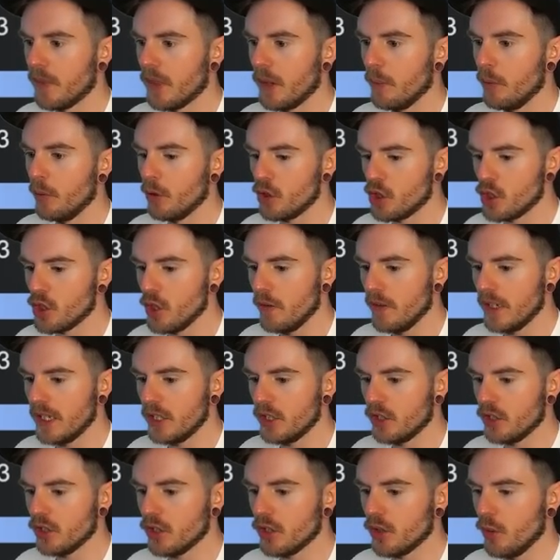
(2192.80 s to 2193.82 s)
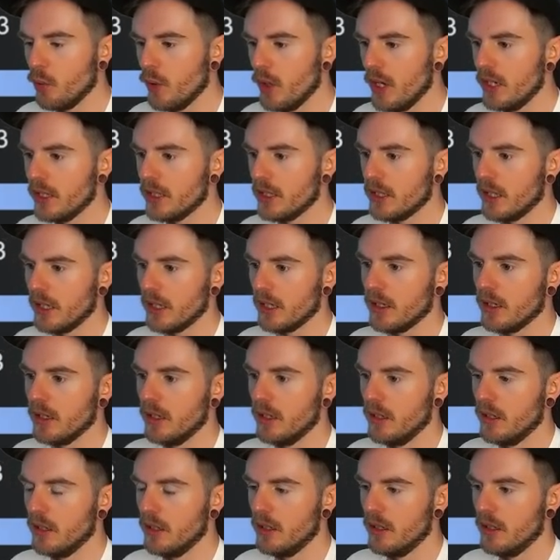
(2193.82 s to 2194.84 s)
But shoving is just the worst thing.
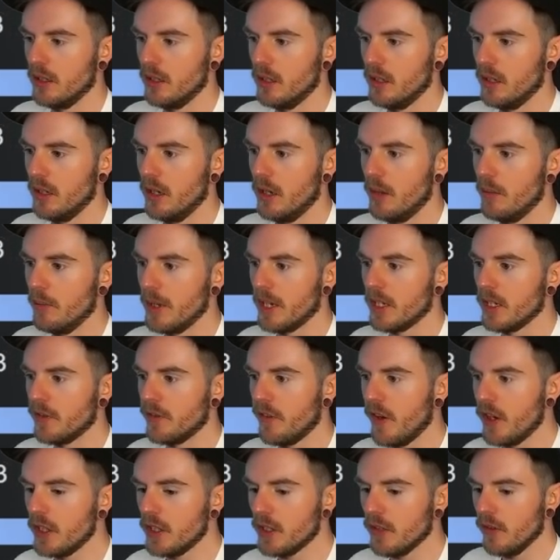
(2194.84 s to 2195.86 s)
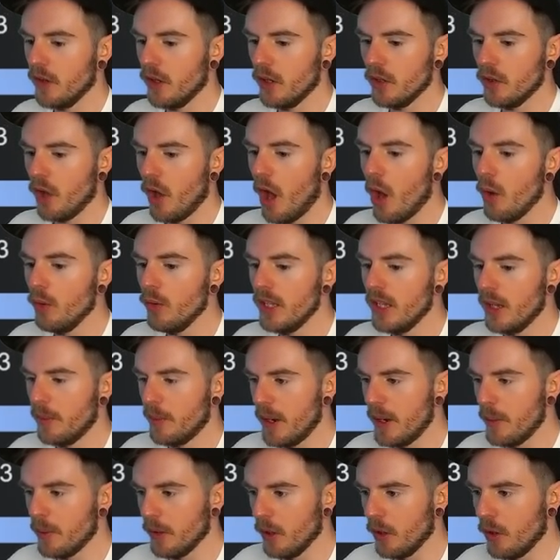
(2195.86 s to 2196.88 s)
Because first of all, not only are
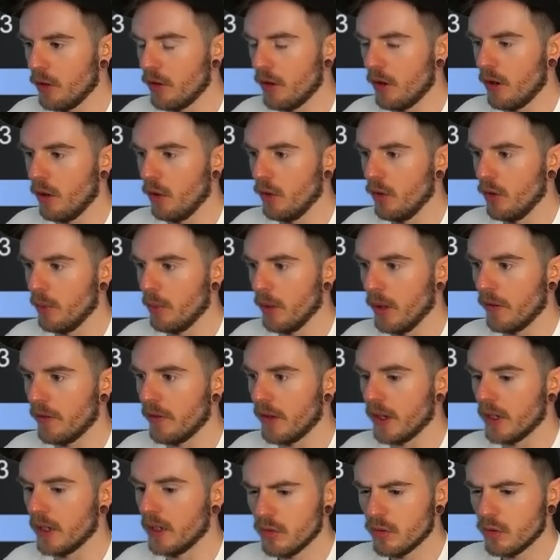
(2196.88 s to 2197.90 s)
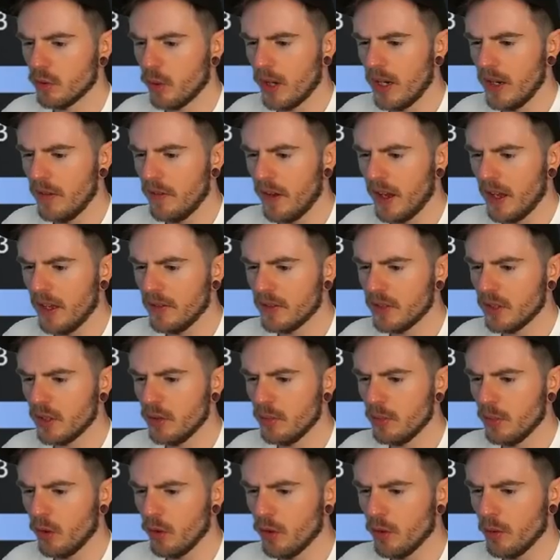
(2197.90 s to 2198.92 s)
people under under bluffing, 25
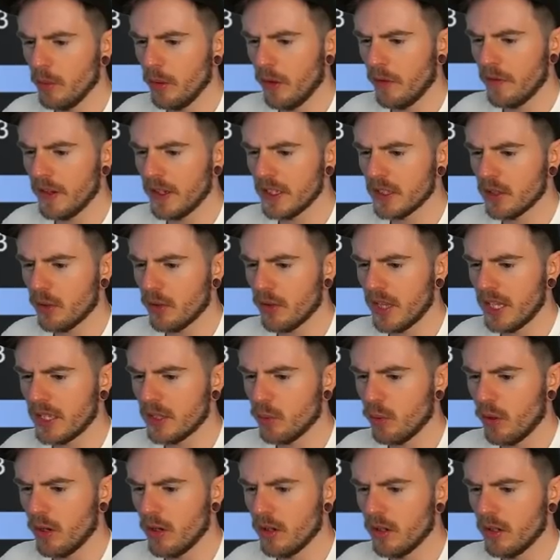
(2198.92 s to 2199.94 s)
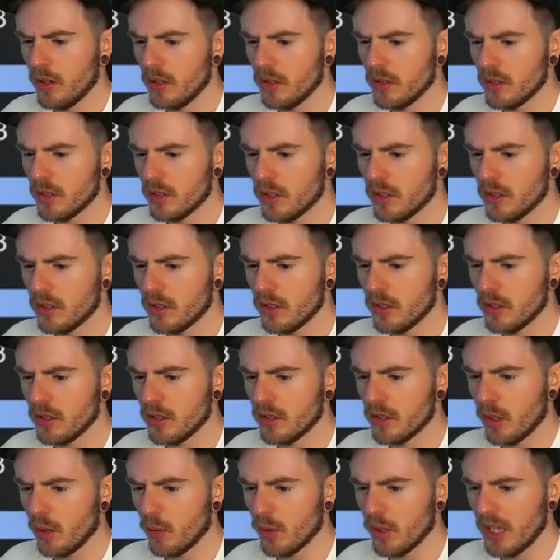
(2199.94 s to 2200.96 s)
zoom under bluffing, so this one,
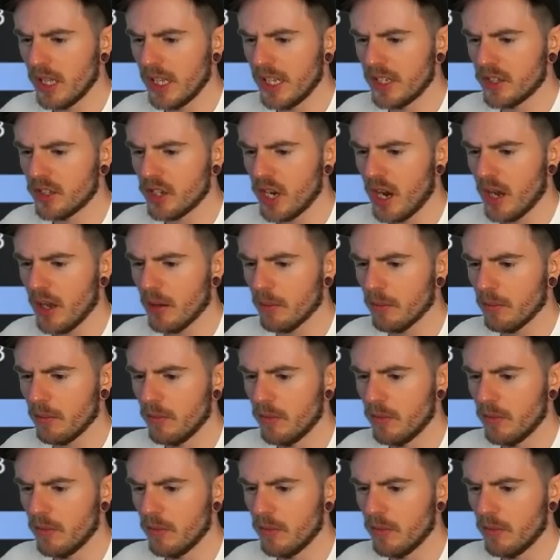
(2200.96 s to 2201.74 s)
so clear jam.